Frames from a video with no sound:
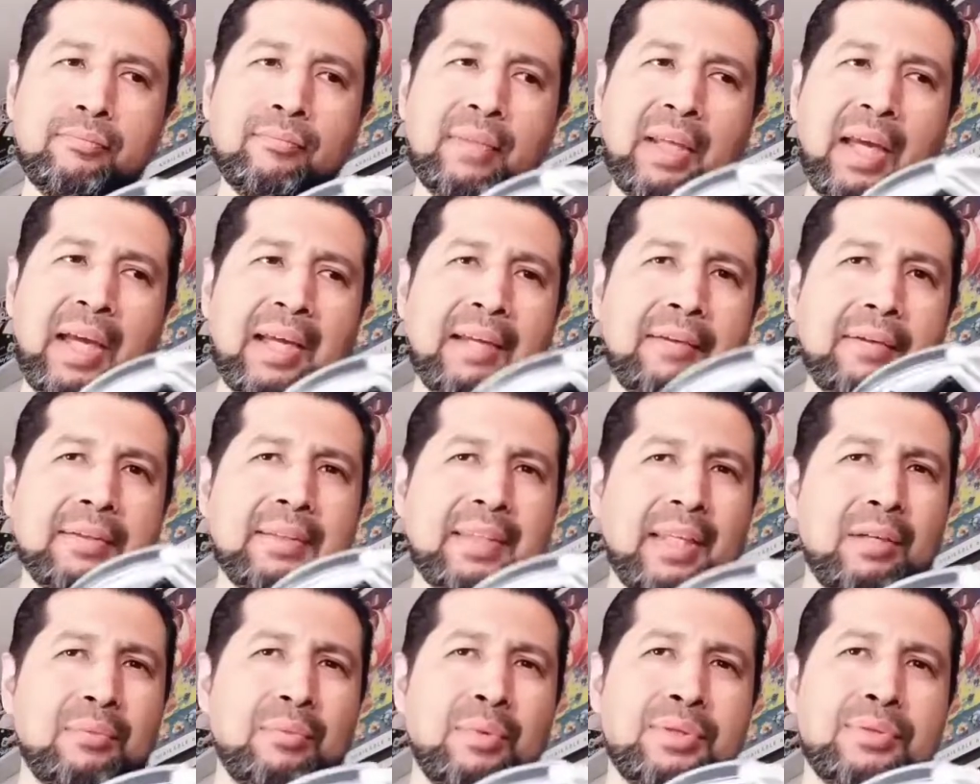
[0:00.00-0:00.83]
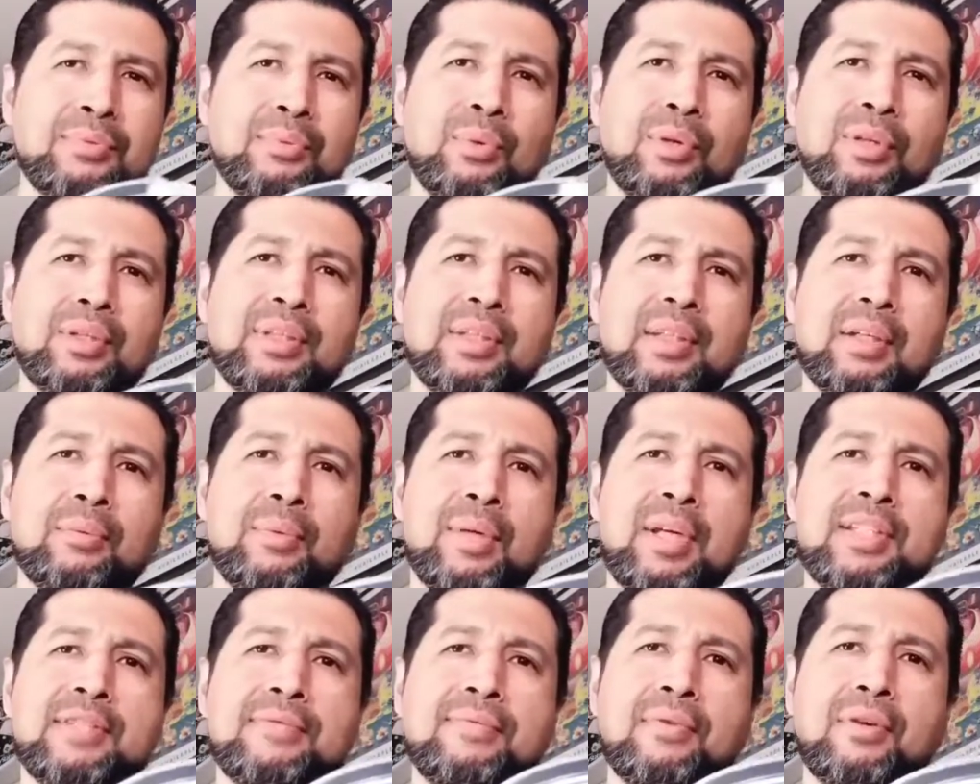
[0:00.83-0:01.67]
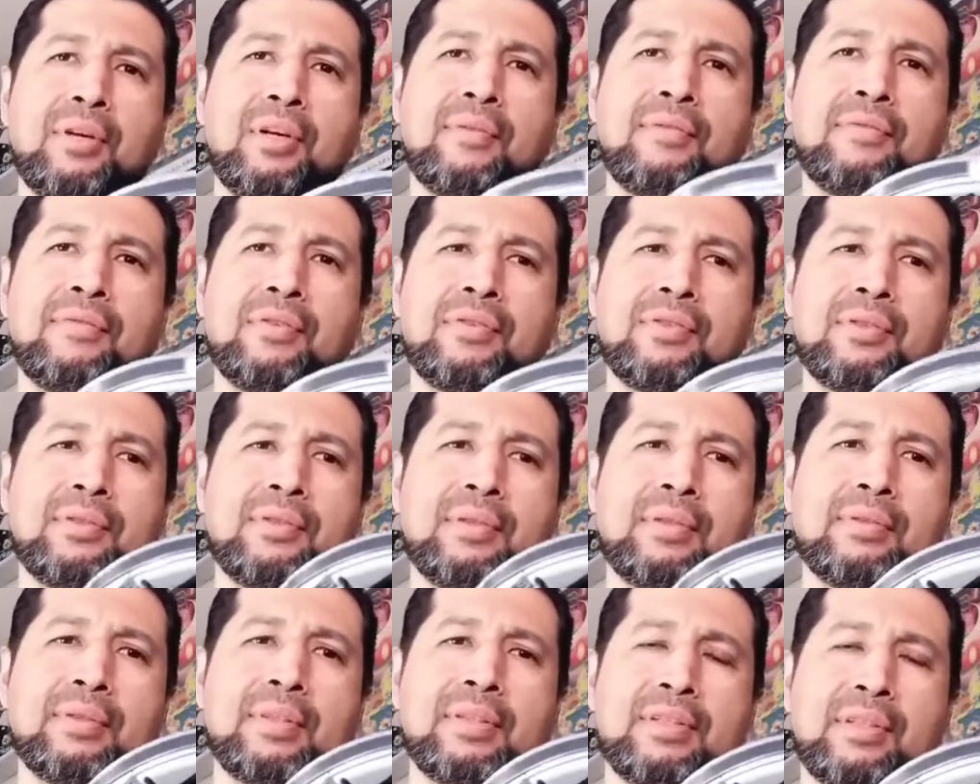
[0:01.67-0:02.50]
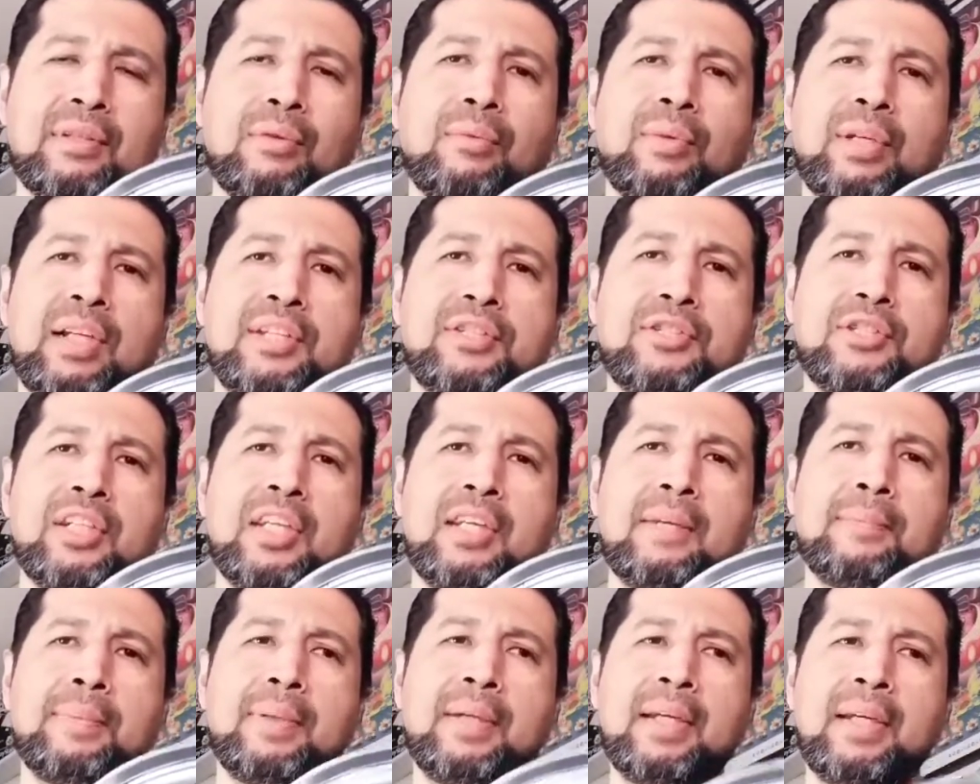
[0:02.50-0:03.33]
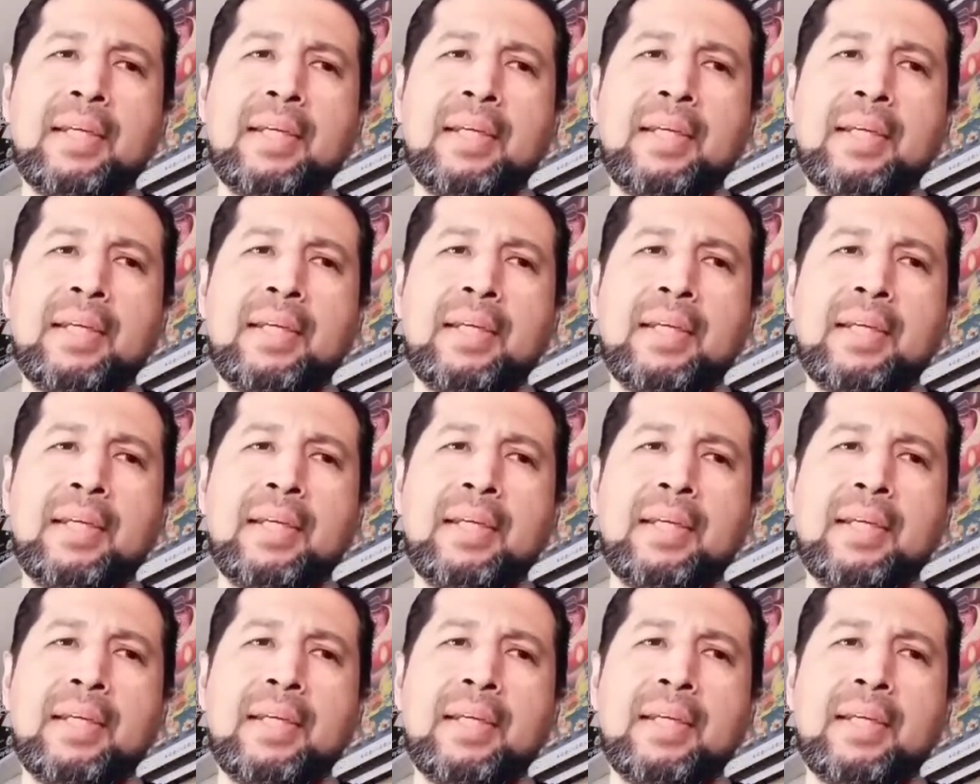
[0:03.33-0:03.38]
I thought it was worth the risk for because they're really cheap.